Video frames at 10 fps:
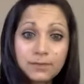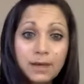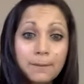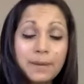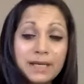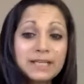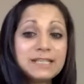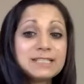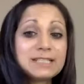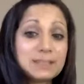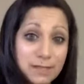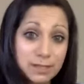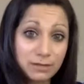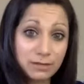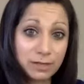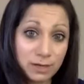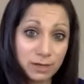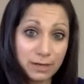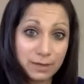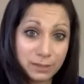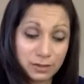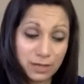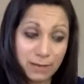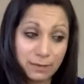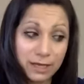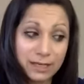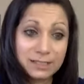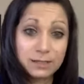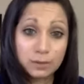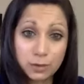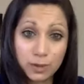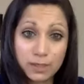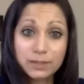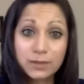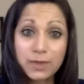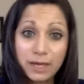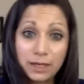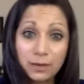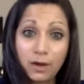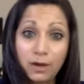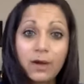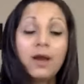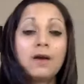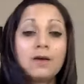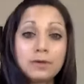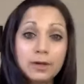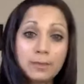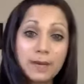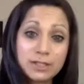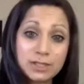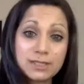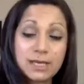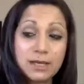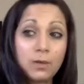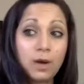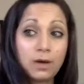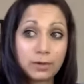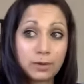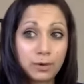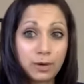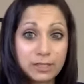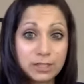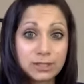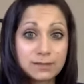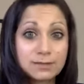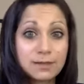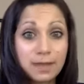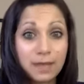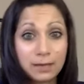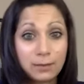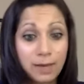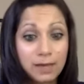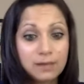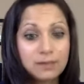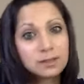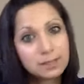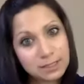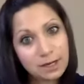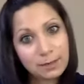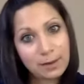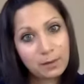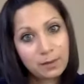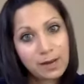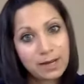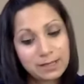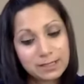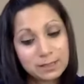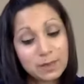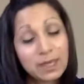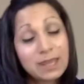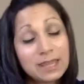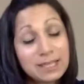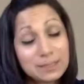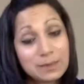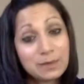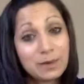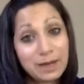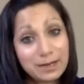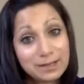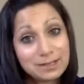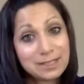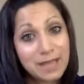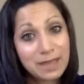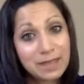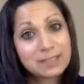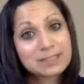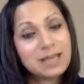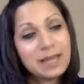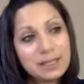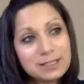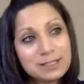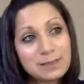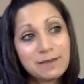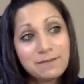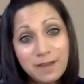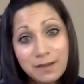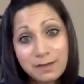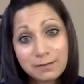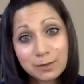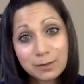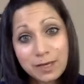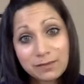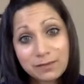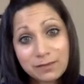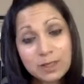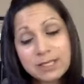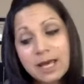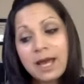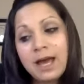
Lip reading: but it is especially frustrating because your timeline is so short. So thank you all for your patience. Thank you all for the corrections that you made. So let's talk about where we're headed this week. This week we're headed into ethics. Ethics is my favorite week of the course,